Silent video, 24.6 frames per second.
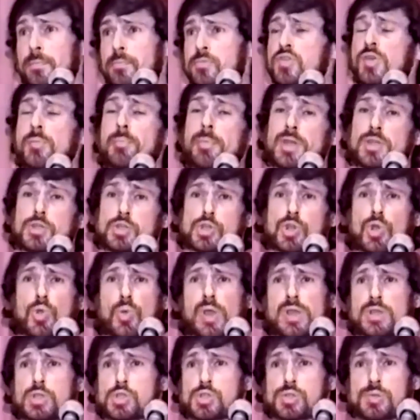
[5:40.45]
to be
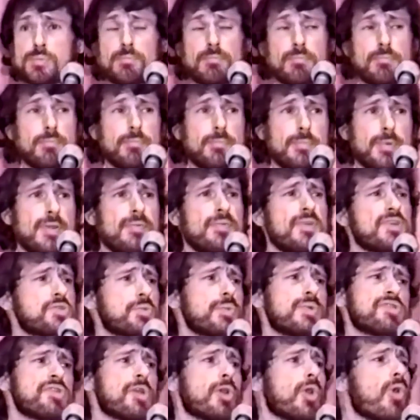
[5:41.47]
Jewish. And
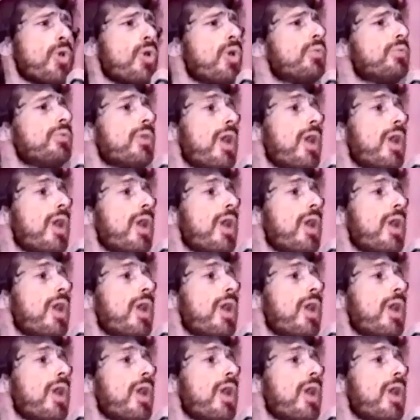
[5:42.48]
this was a girl,